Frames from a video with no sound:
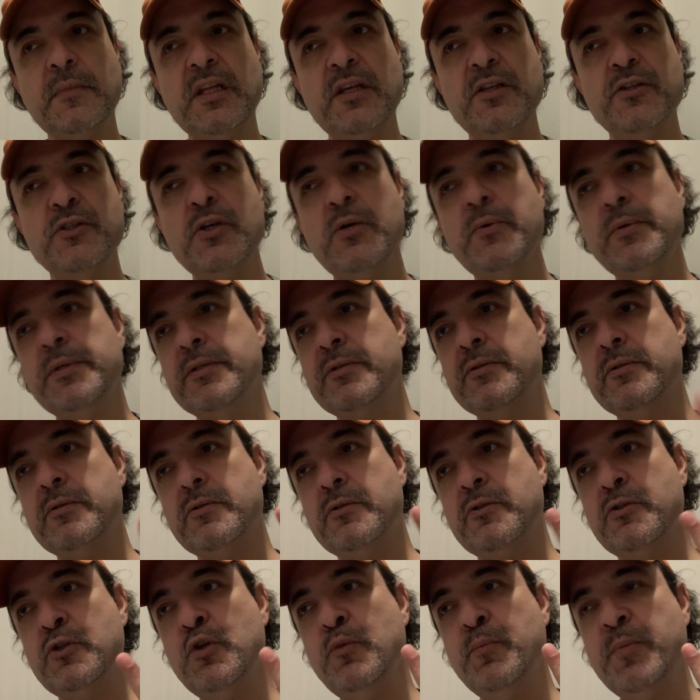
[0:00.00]
So it's
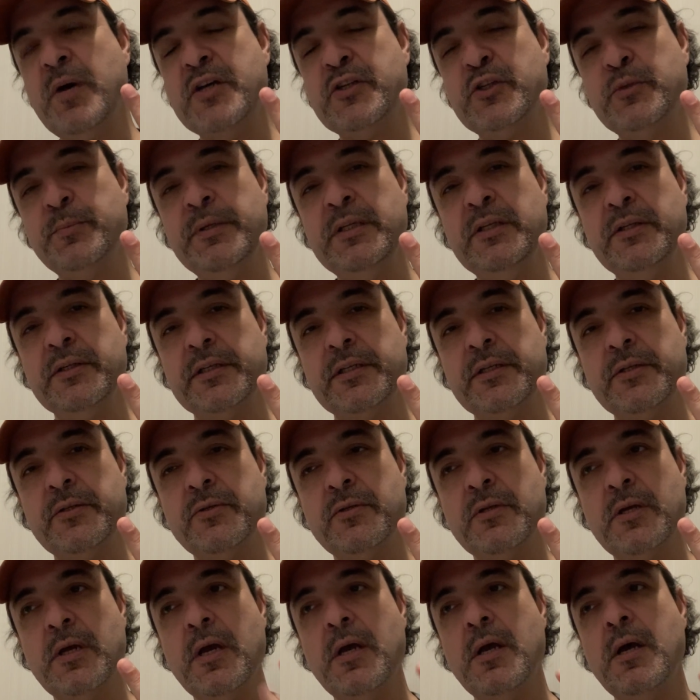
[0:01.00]
two
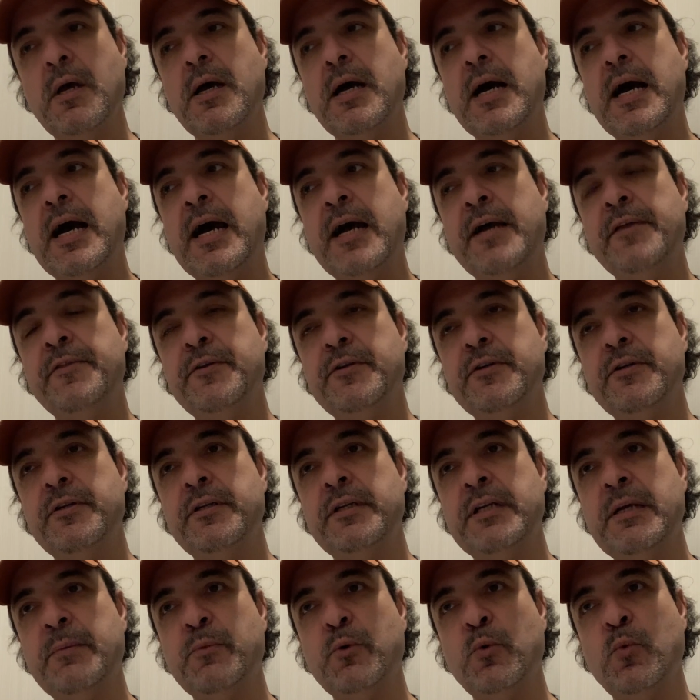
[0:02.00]
possibilities. Either,
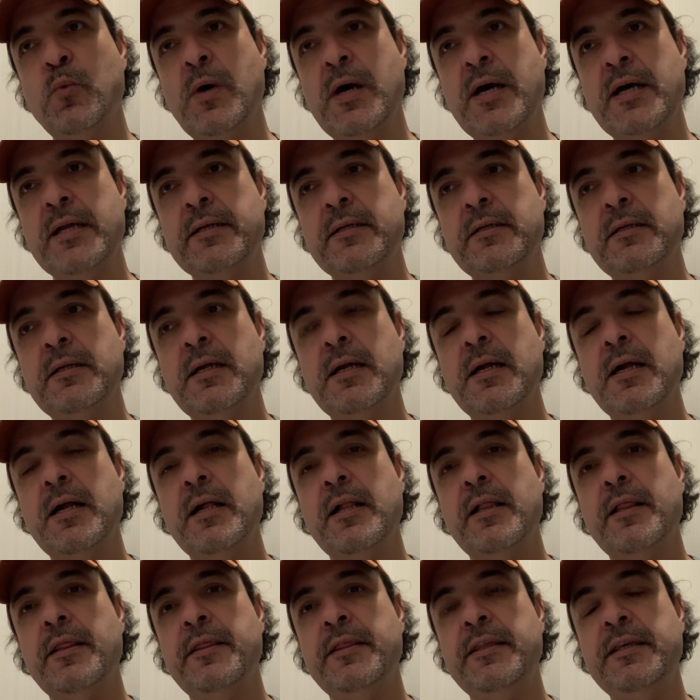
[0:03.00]
number one,
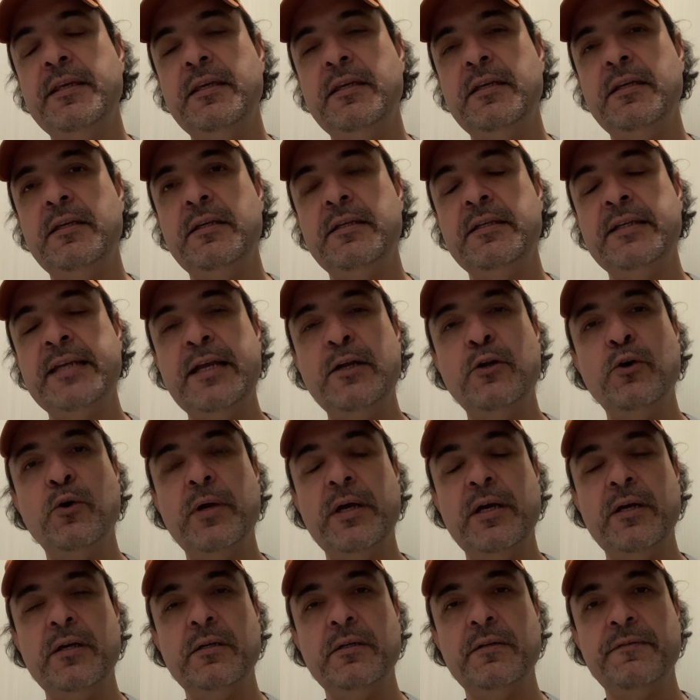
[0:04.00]
the NATO
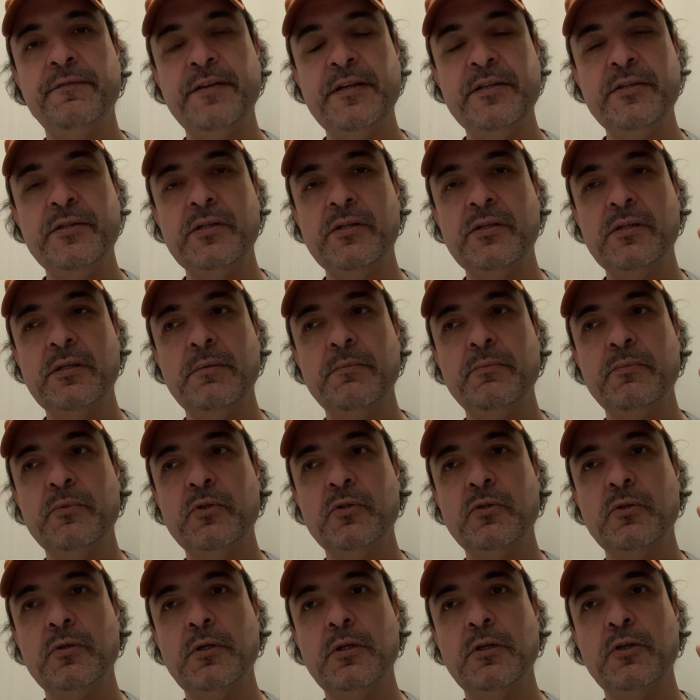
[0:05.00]
air defense
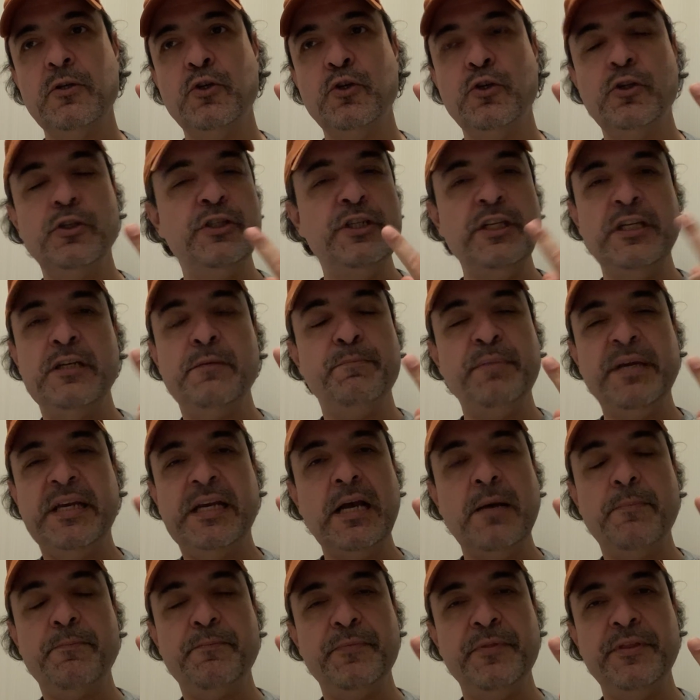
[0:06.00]
systems didn't pick
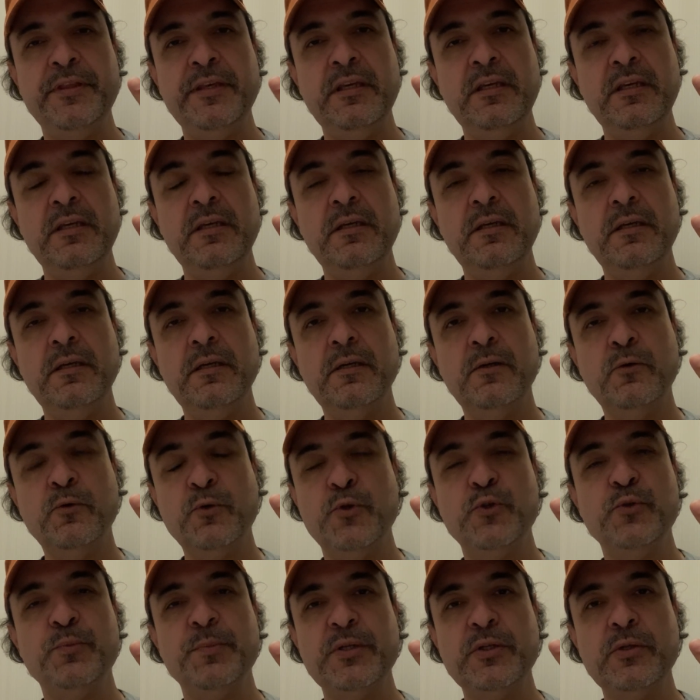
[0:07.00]
up the
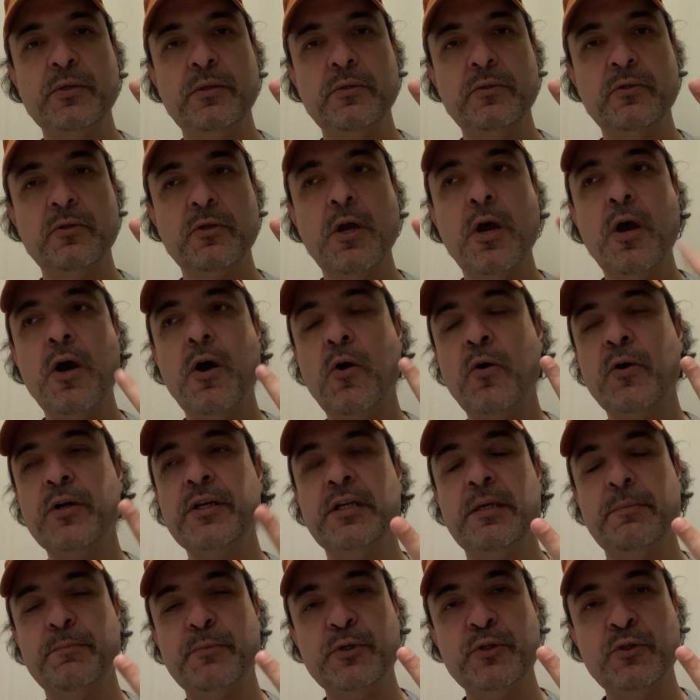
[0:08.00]
cruise missiles, or
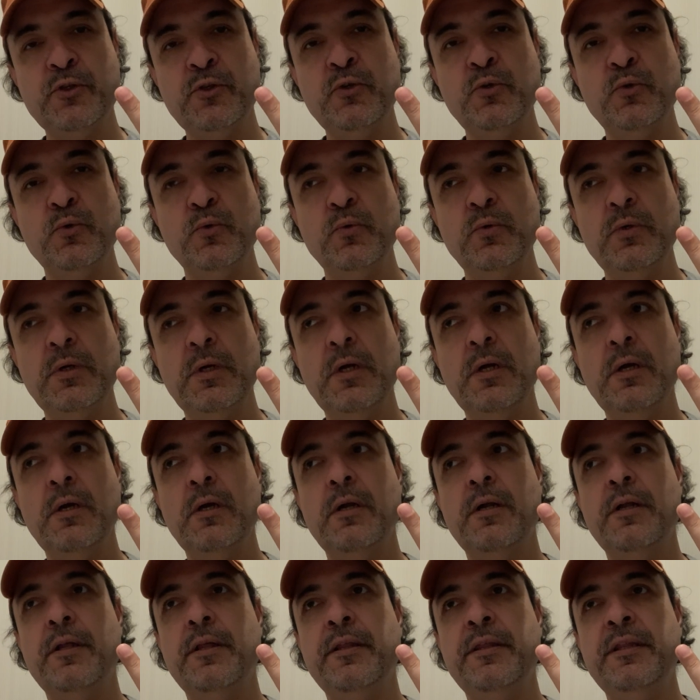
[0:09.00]
number two,
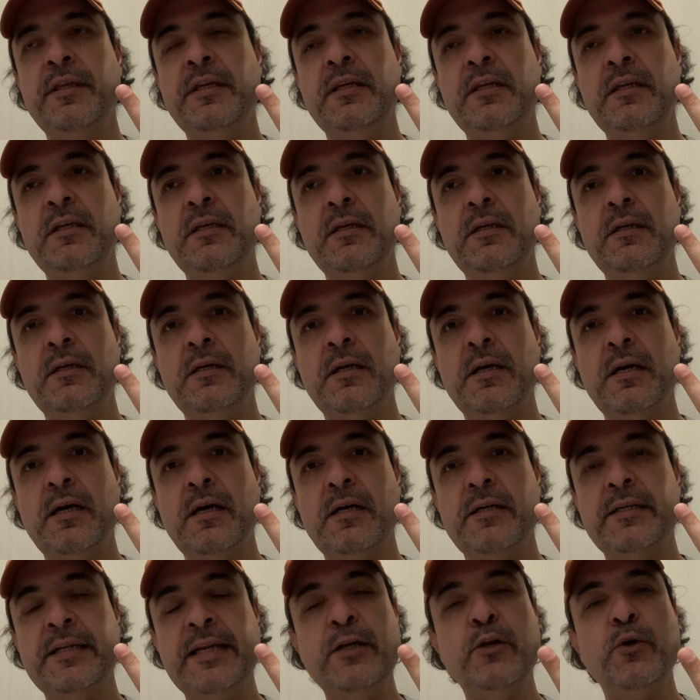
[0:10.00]
the
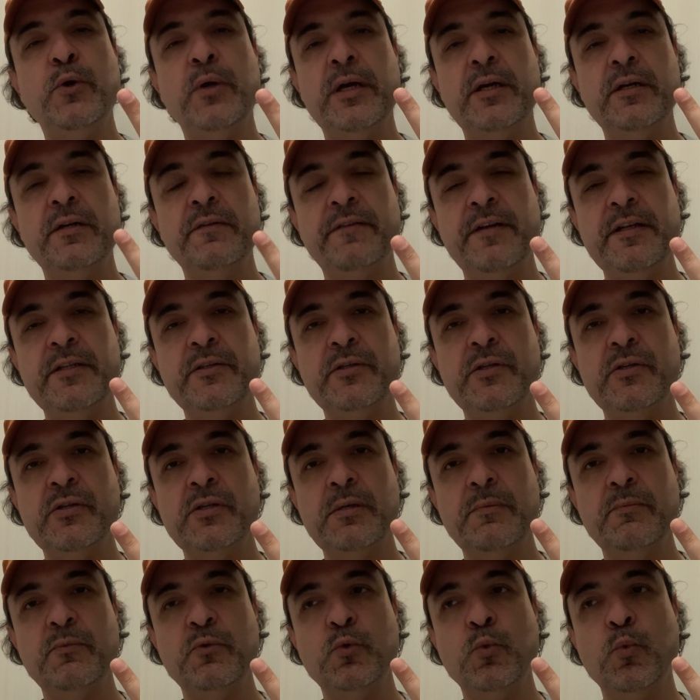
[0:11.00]
NATO air defense
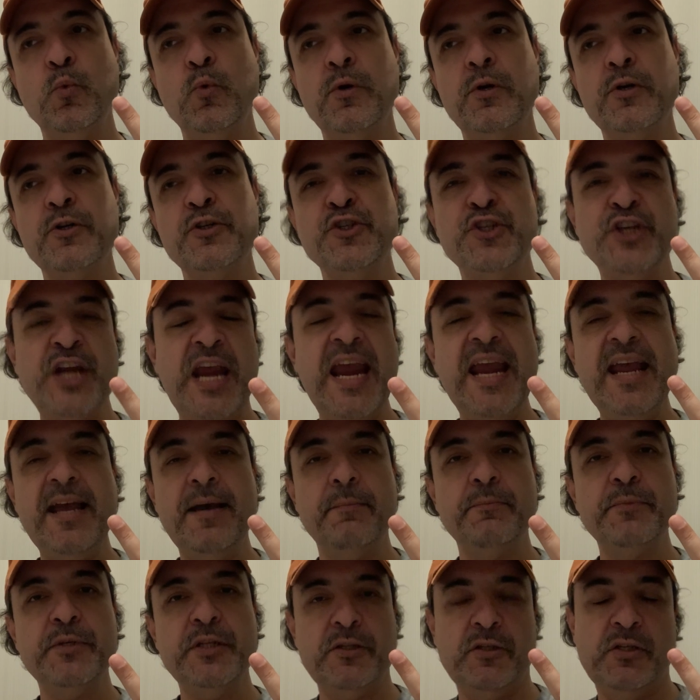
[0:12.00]
systems were
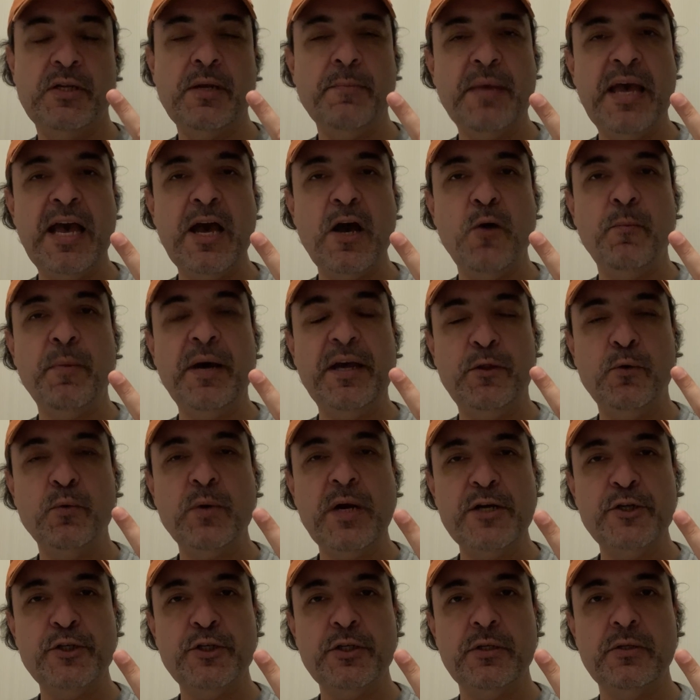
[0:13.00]
jammed somehow by the
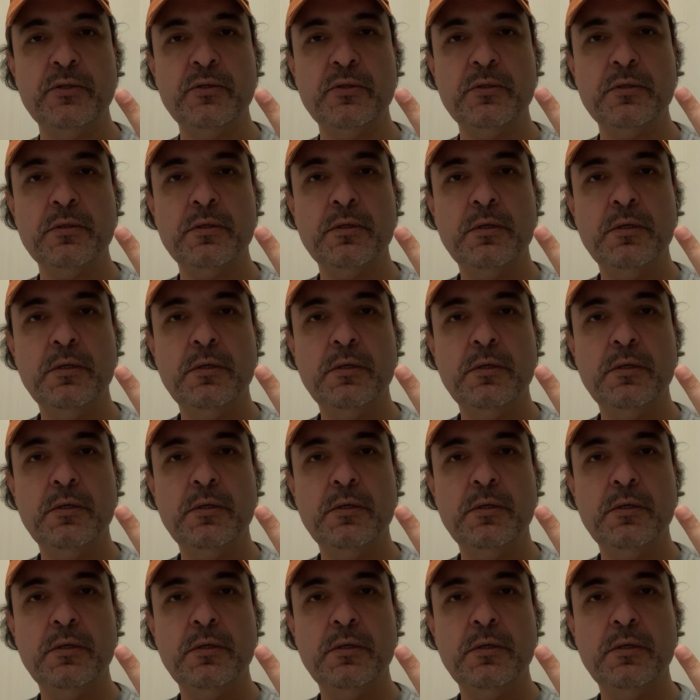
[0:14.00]
Russians.